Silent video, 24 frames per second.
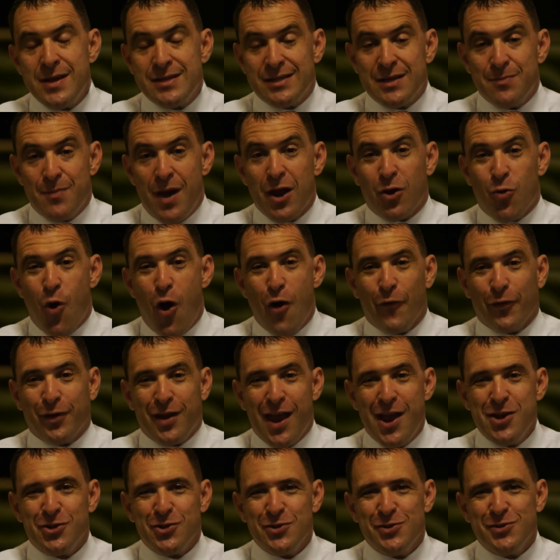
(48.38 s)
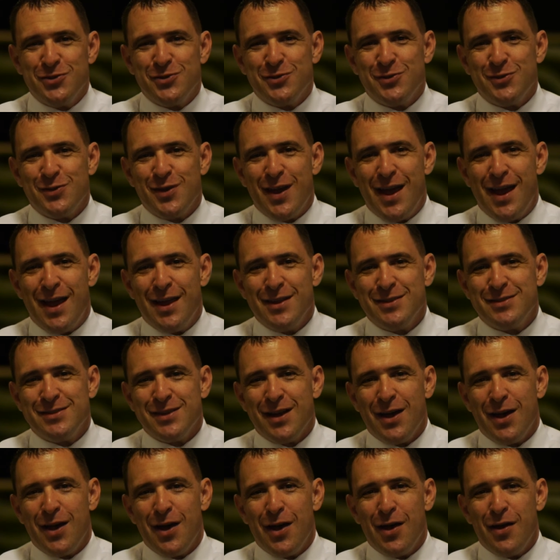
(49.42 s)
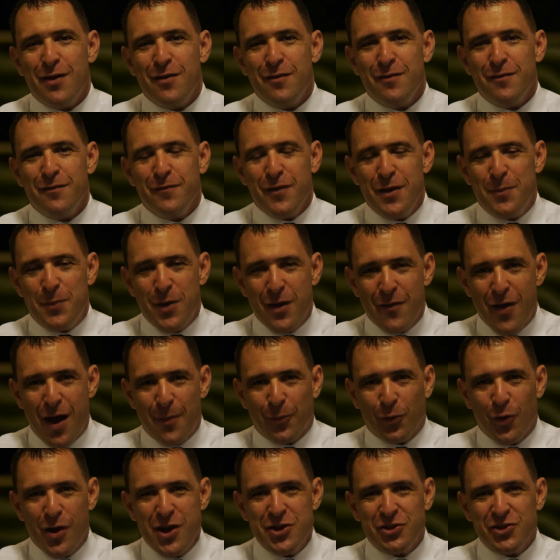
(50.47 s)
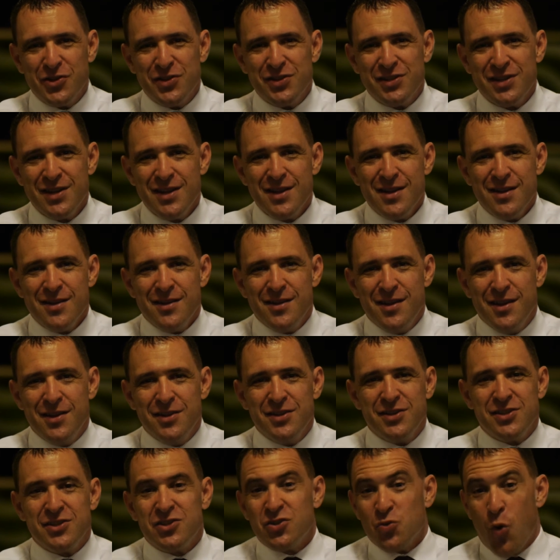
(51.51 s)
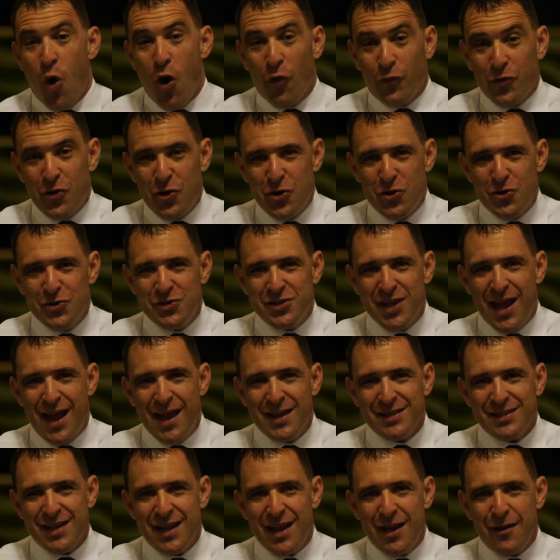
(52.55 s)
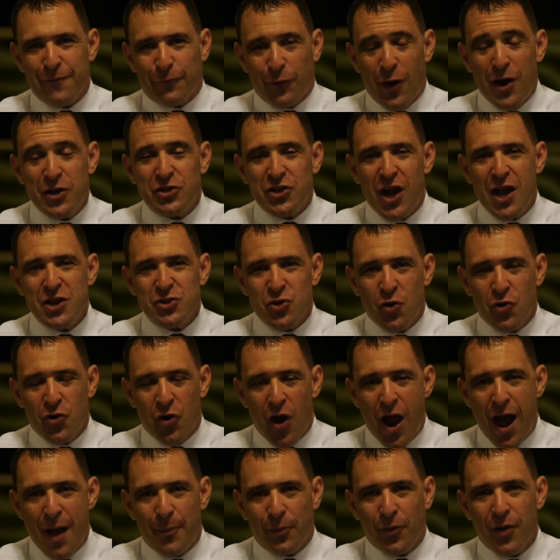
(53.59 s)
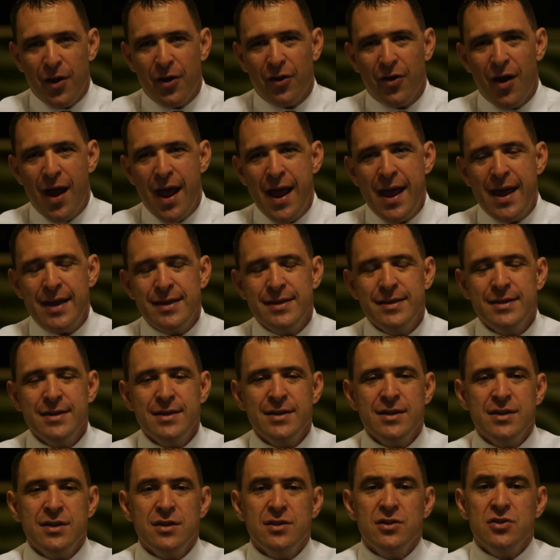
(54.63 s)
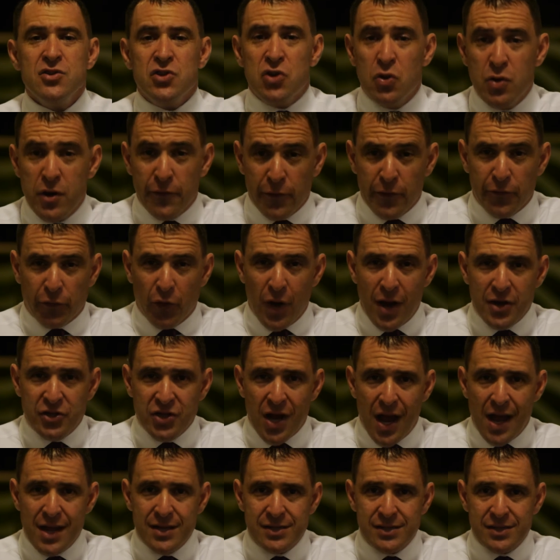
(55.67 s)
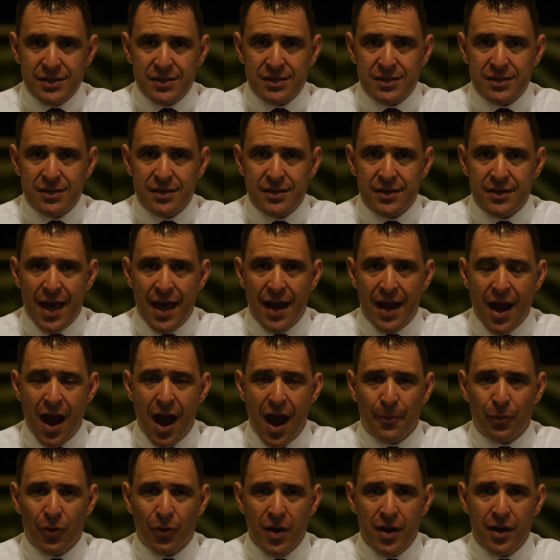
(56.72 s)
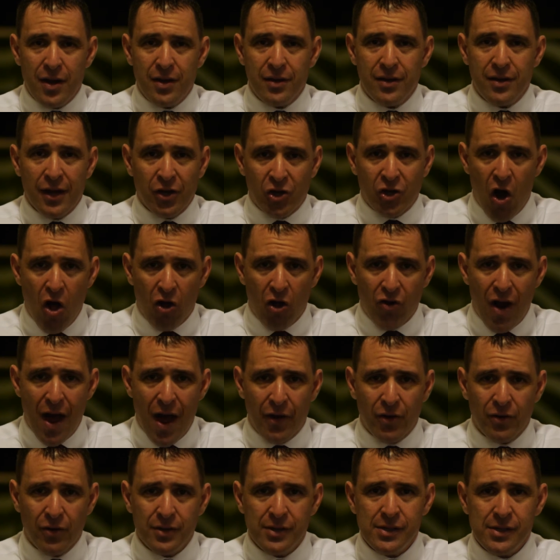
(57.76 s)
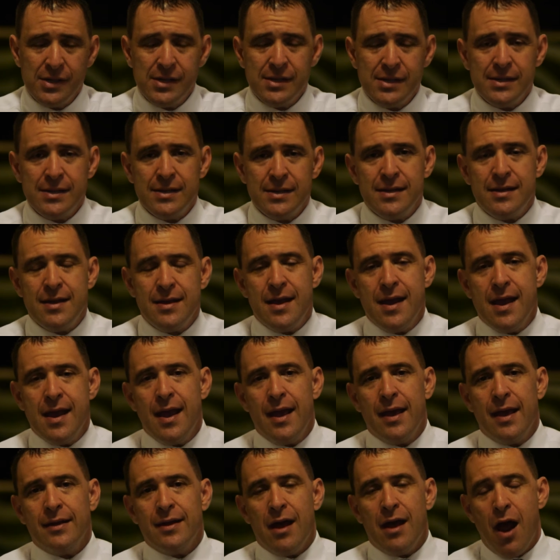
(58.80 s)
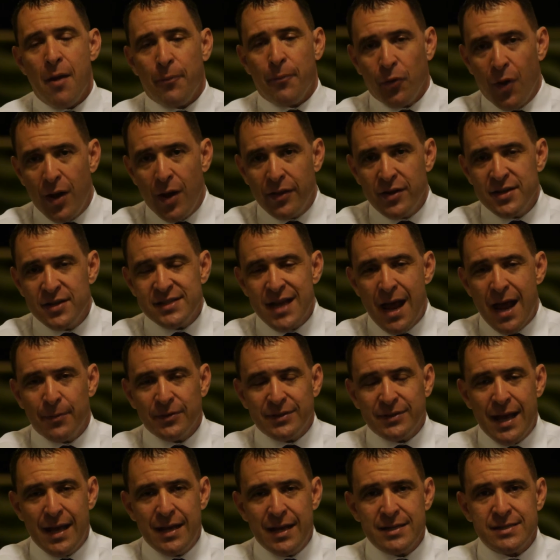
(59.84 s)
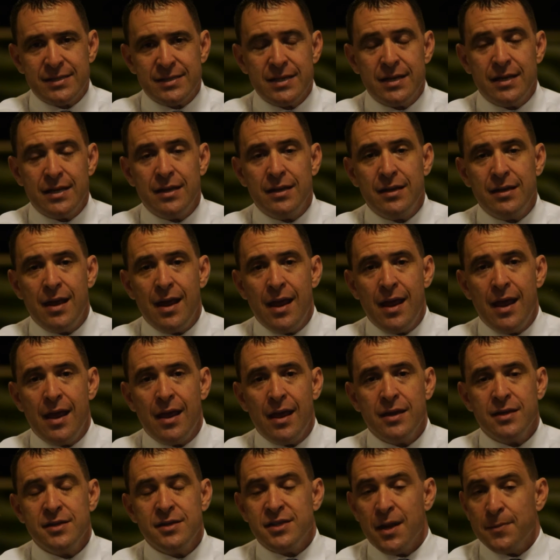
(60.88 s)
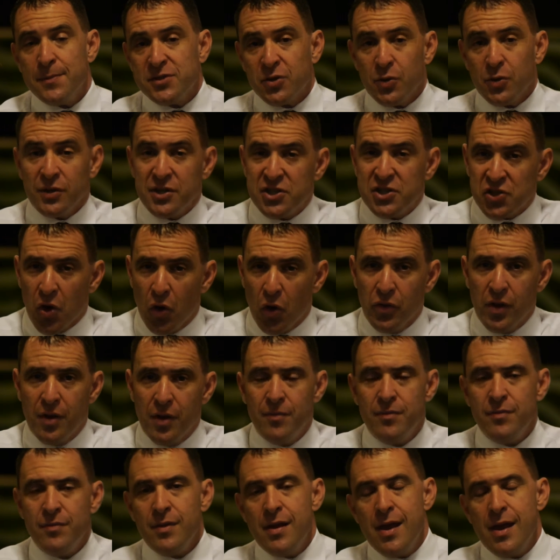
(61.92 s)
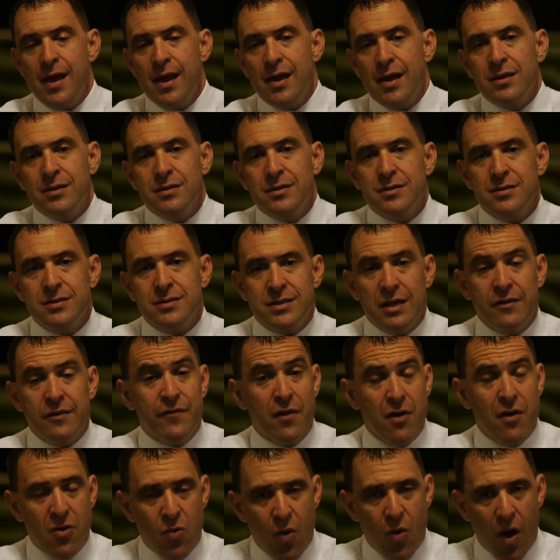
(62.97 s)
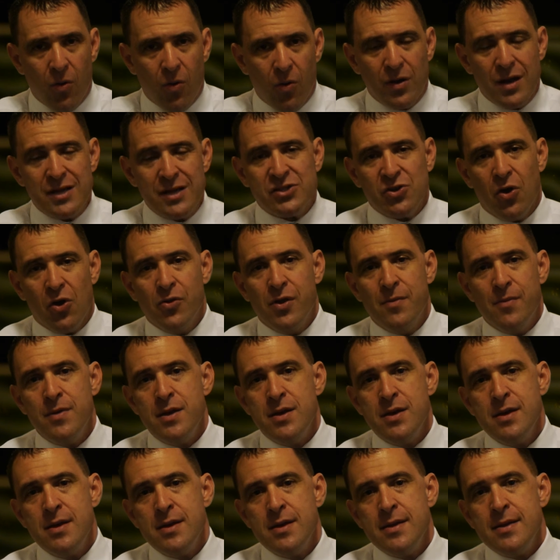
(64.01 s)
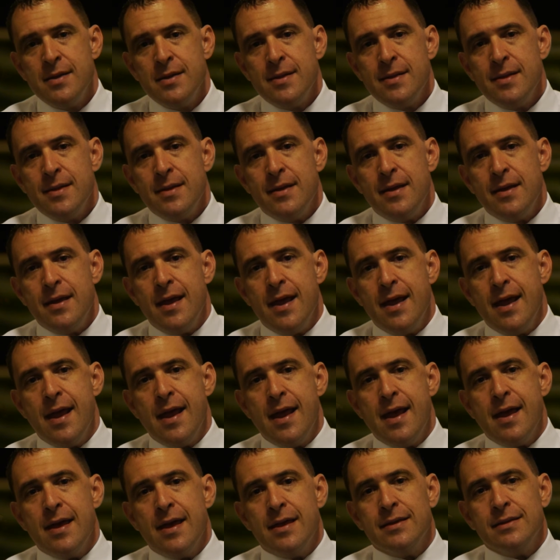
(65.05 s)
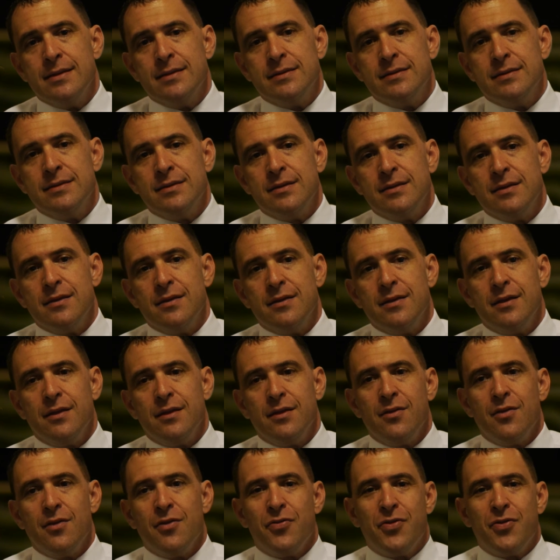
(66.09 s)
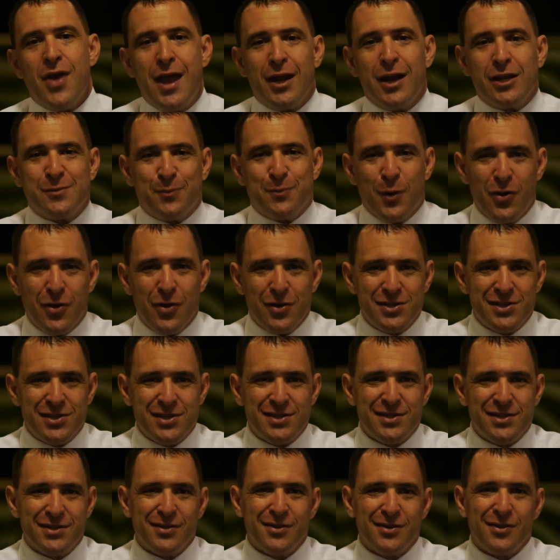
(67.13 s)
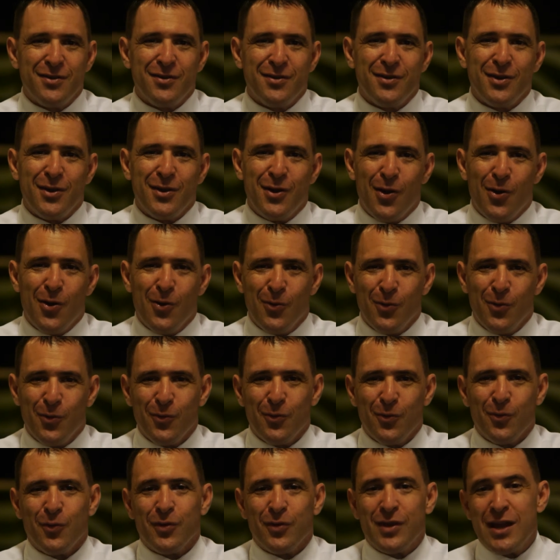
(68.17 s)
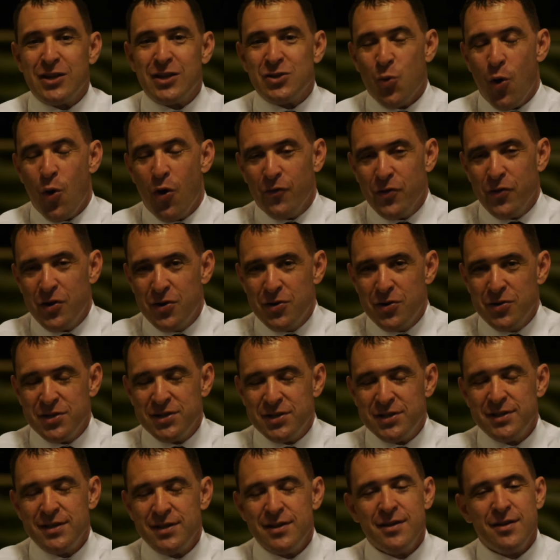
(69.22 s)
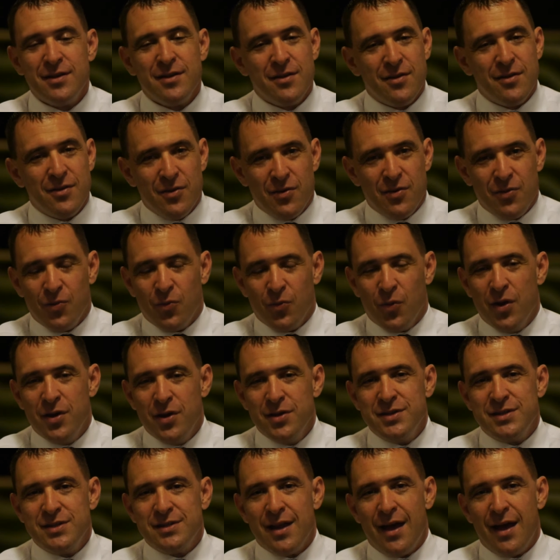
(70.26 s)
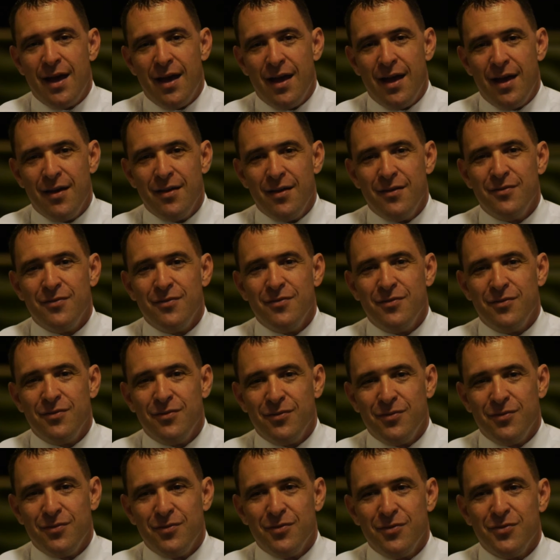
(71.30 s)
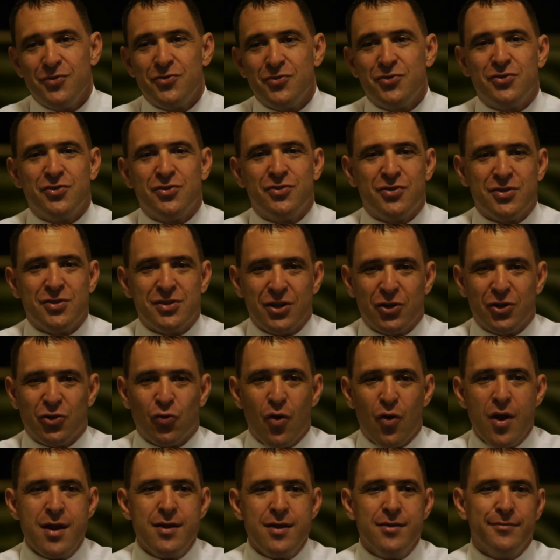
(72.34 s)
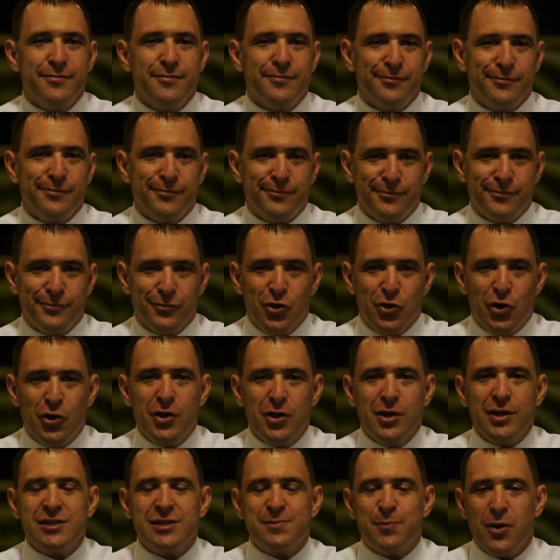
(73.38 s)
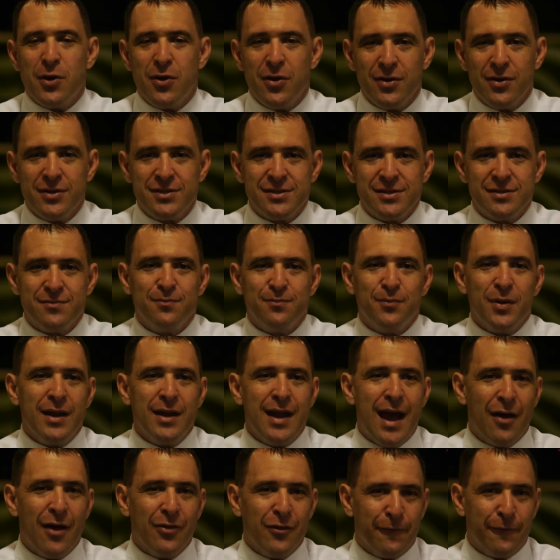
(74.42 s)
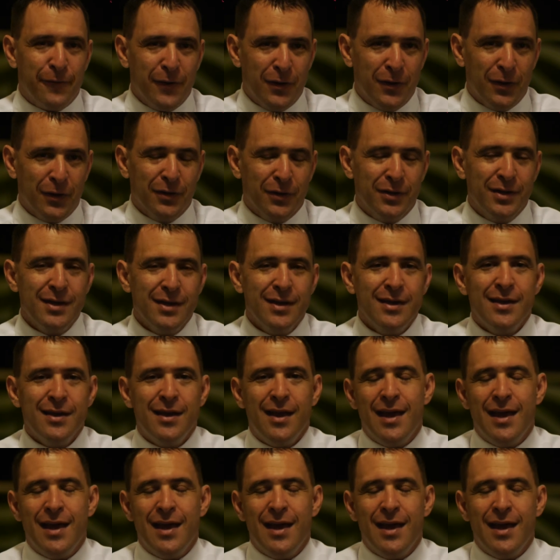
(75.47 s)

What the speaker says: Basically, my qualifications as VP of Operations is 12 years as a franchise owner-operator. I had 2 different franchises that I operated in Colorado, and I operated them simultaneously and subsequently sold them, and did well when I sold them. And that experience, that 12 years was just a great learning experience, being out in the field.